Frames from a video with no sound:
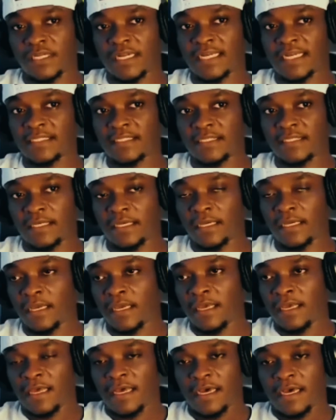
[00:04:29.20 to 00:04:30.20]
was last year.
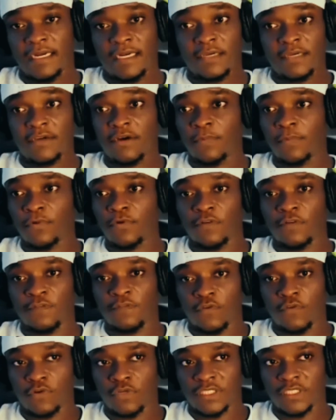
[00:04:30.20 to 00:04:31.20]
And a couple
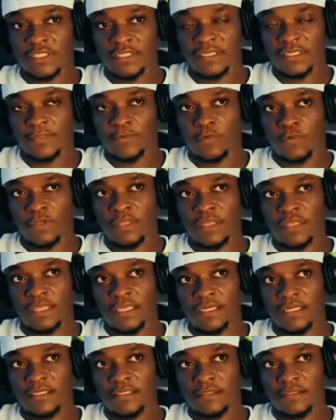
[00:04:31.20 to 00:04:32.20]
of us, one
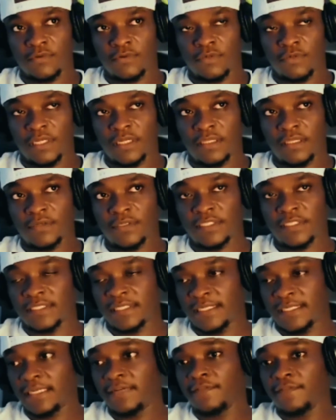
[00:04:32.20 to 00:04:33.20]
thing
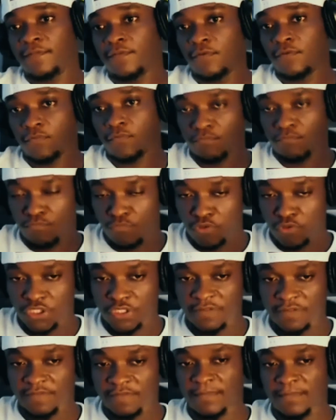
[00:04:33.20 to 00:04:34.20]
OnlyDust did for
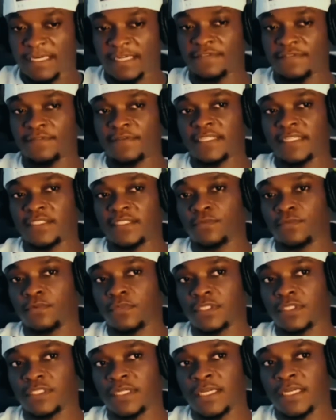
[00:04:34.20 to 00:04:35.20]
most of my friends
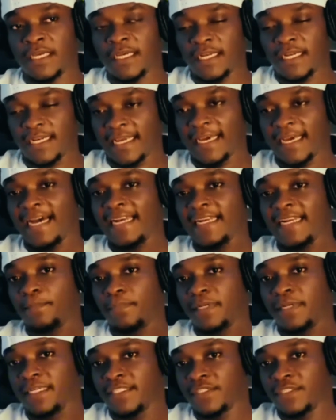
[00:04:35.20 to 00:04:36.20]
was they had a
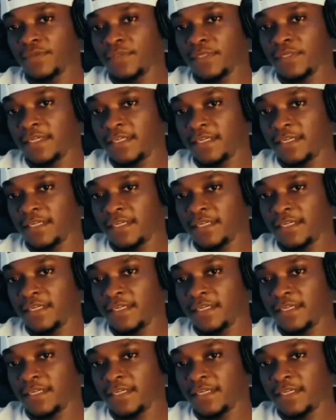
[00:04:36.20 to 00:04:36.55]
place to